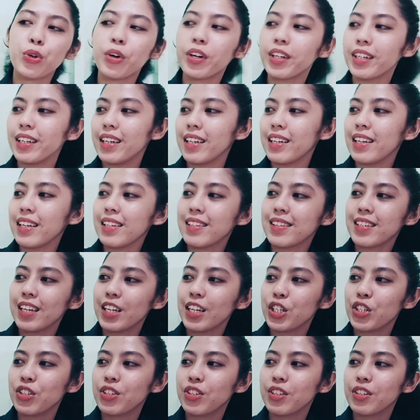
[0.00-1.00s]

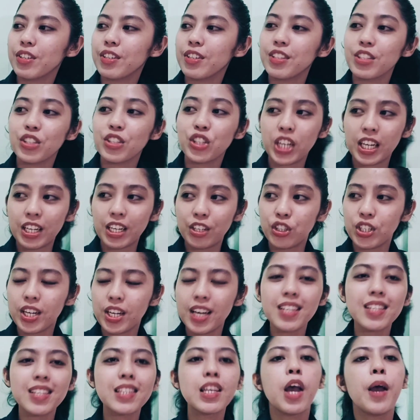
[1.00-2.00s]
organization
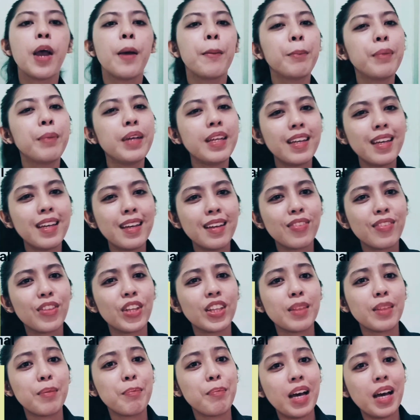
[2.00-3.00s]
changes, meaning
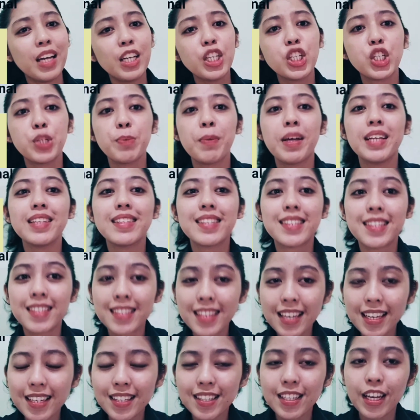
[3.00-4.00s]
that the management
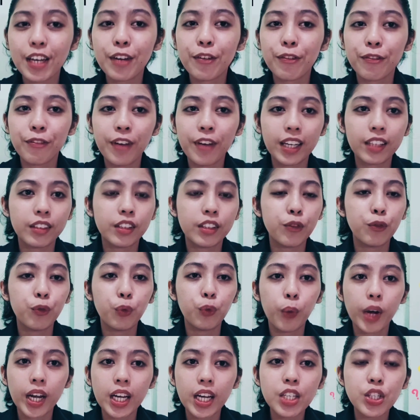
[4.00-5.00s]
seeks an effective
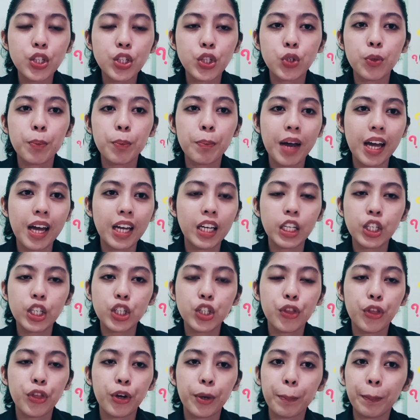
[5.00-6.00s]
ways to
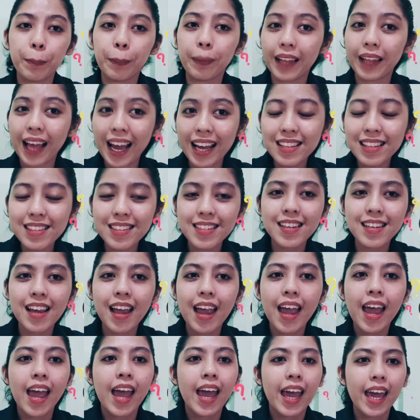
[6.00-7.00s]
manage their plans
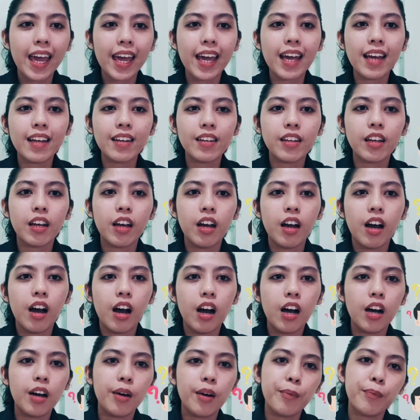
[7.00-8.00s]
and
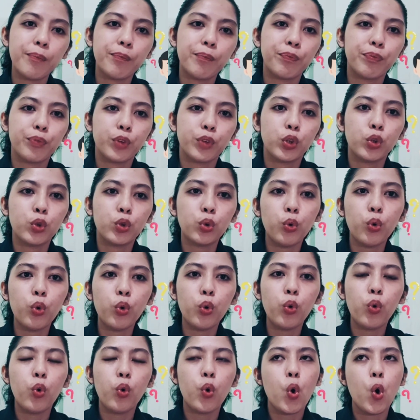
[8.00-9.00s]

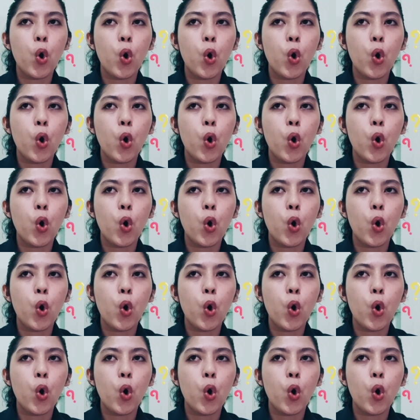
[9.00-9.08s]
to